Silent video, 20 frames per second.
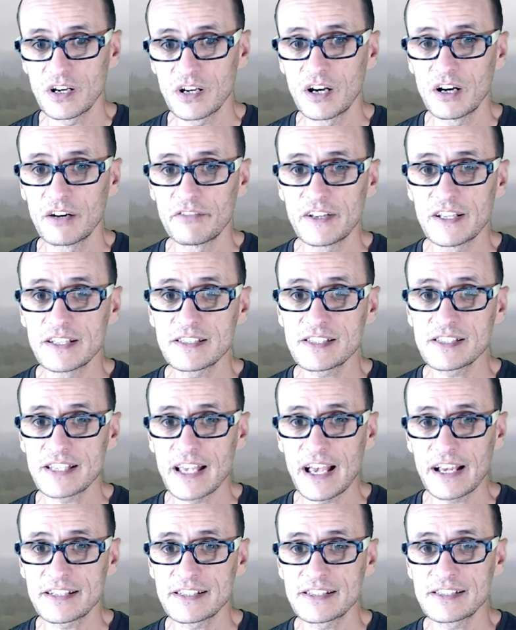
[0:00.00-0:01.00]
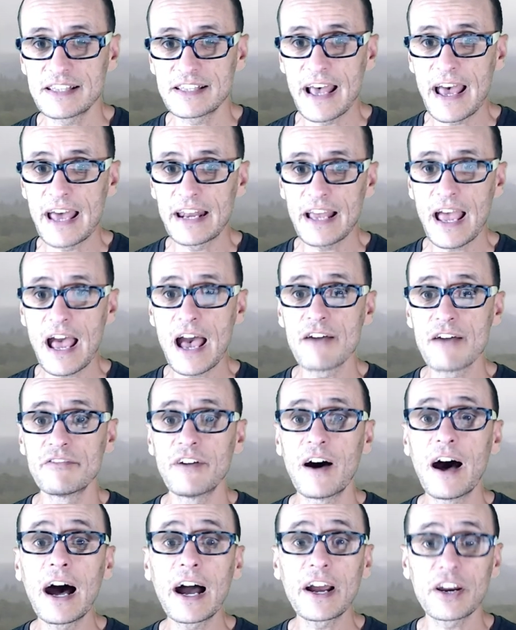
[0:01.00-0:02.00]
of insects that have
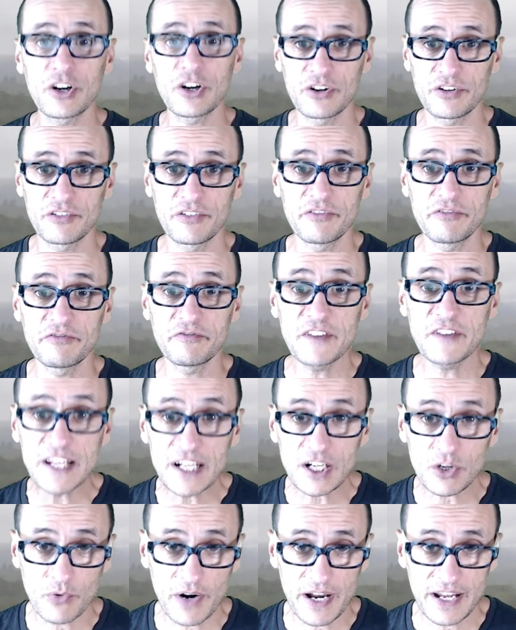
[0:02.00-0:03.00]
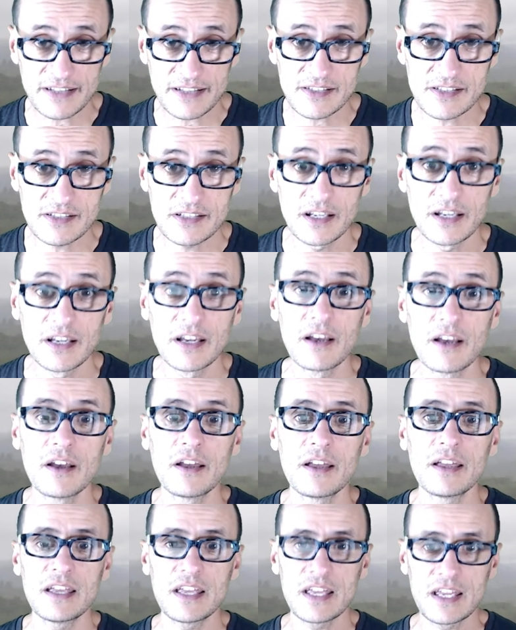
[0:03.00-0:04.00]
higher feeding rates
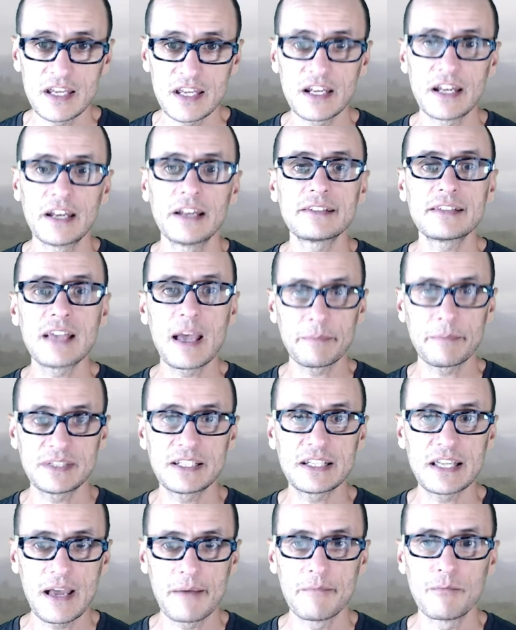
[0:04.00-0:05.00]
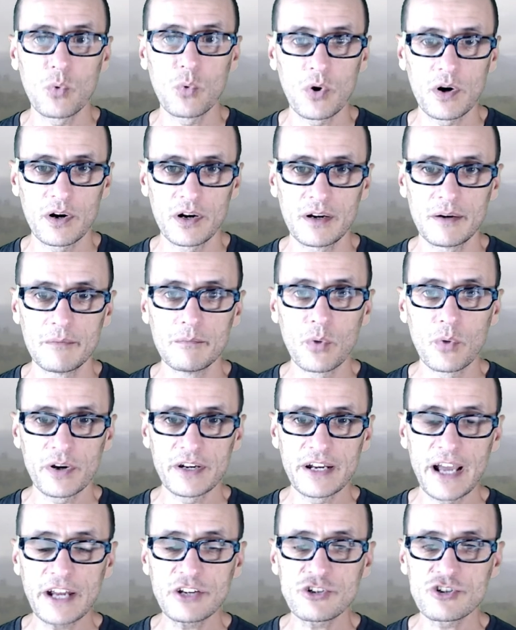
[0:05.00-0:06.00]
in an attempt to get more, more
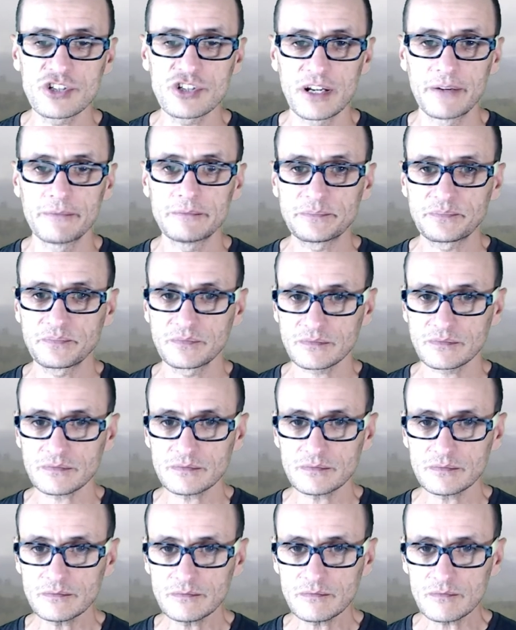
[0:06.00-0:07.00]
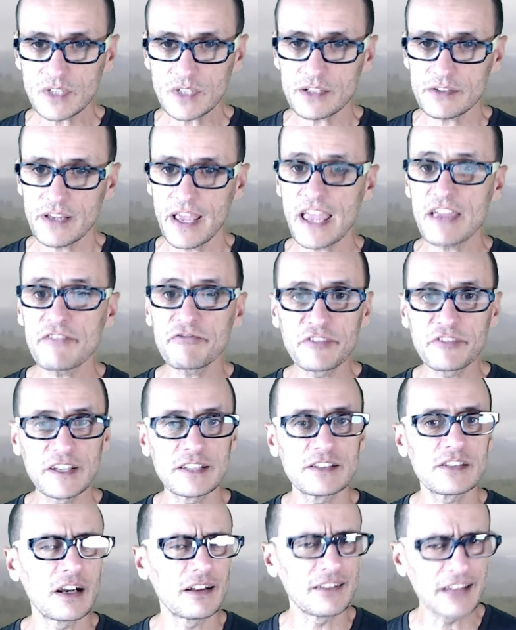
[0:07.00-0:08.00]
nitrogen
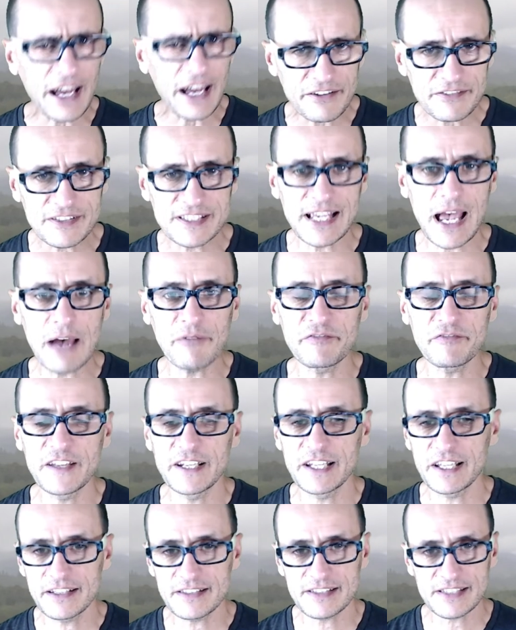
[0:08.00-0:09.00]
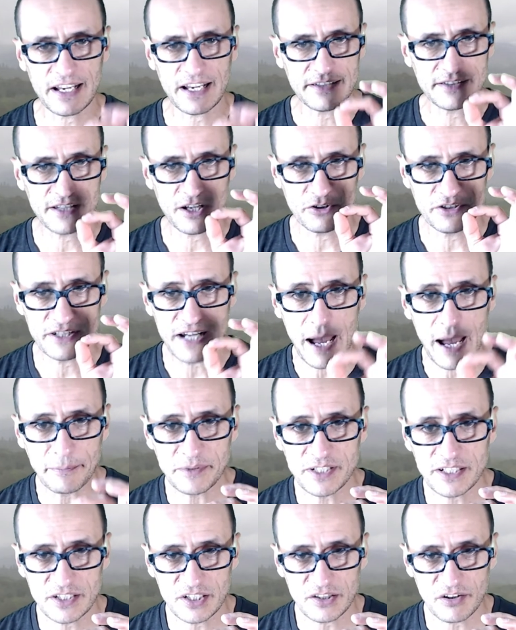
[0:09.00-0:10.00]
aphids, a lot of sap-feeding insects that are tapped into